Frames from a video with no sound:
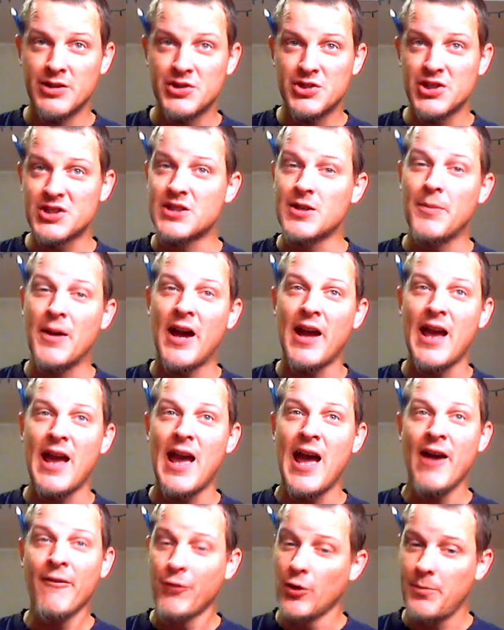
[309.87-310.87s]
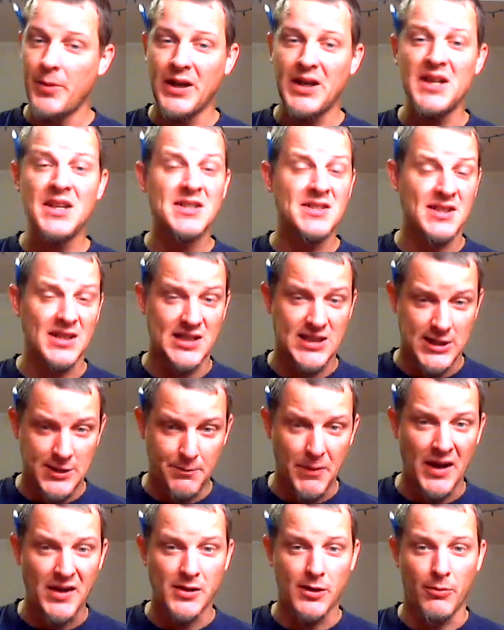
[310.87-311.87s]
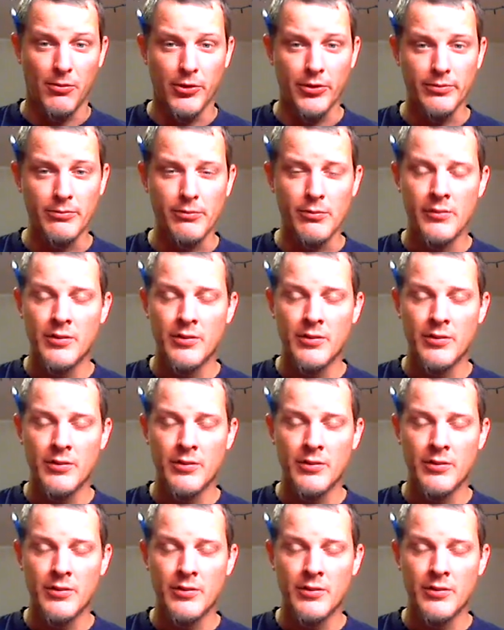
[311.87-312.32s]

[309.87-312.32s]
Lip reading: Just about everybody is expendable.